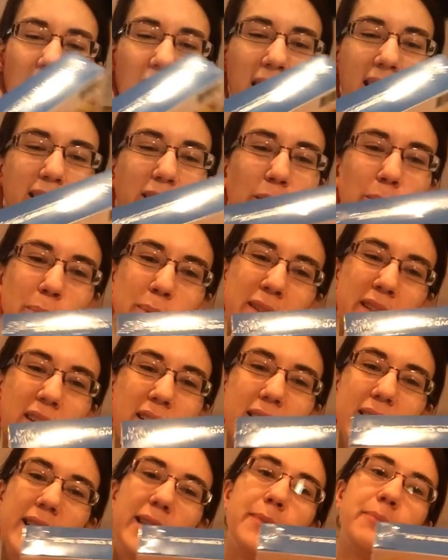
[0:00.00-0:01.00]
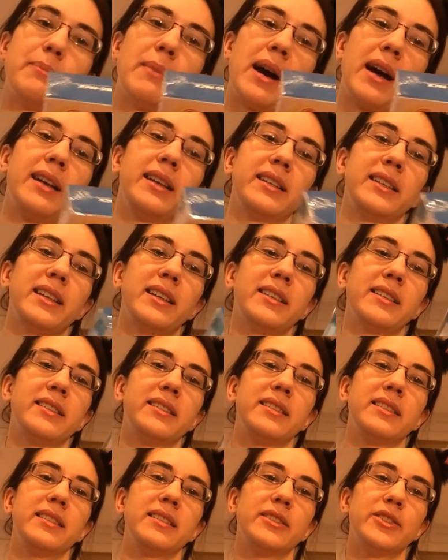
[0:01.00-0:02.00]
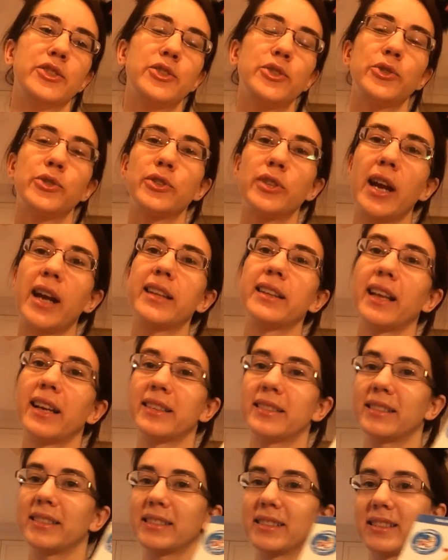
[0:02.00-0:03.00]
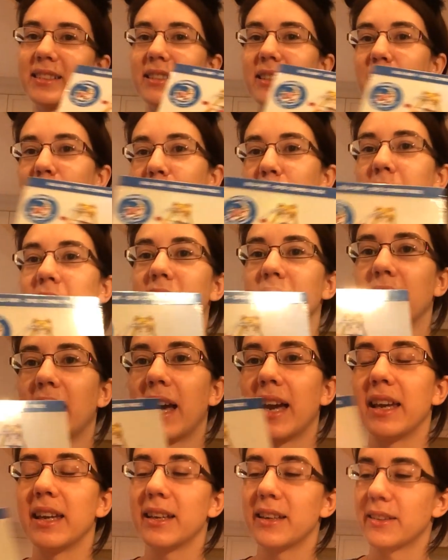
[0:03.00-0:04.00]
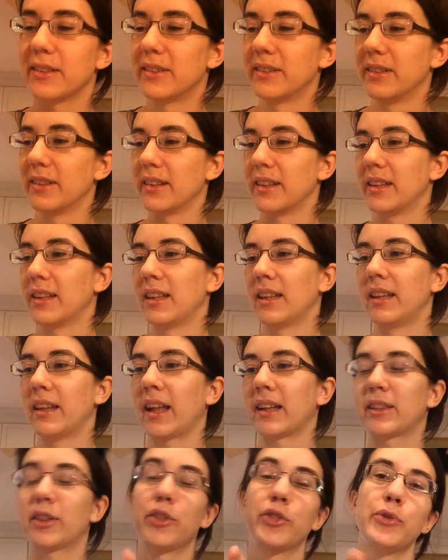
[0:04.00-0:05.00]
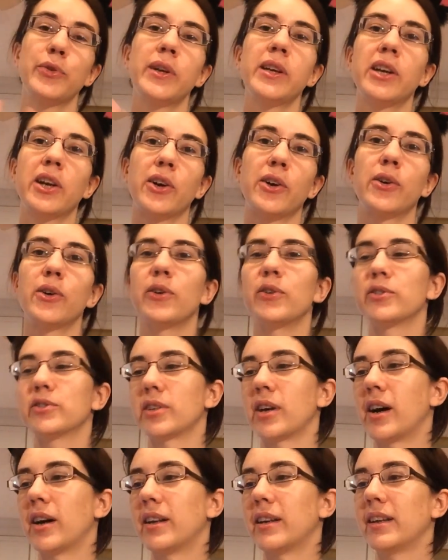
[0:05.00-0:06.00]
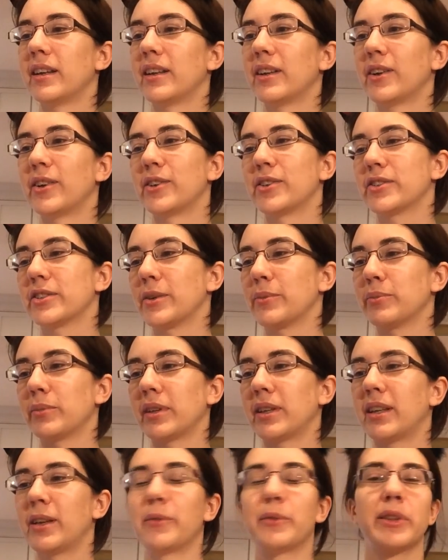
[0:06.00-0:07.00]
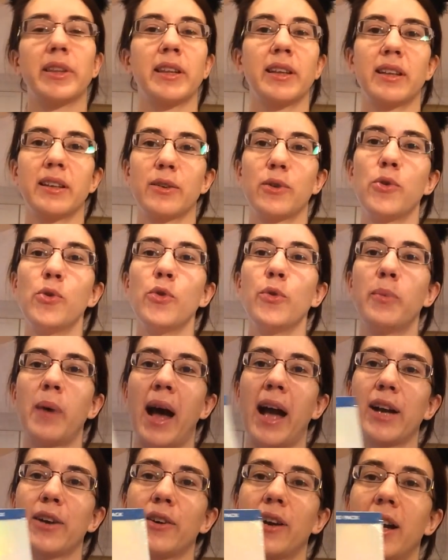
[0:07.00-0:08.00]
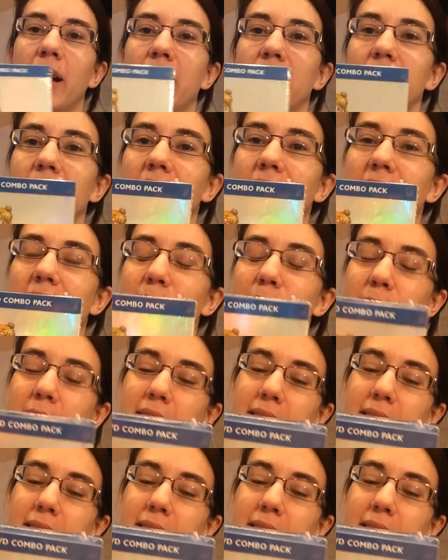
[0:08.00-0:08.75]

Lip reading: I don't particularly mind it. Sure, I'd like it to have been like the three girls on it or something with a cool background on it.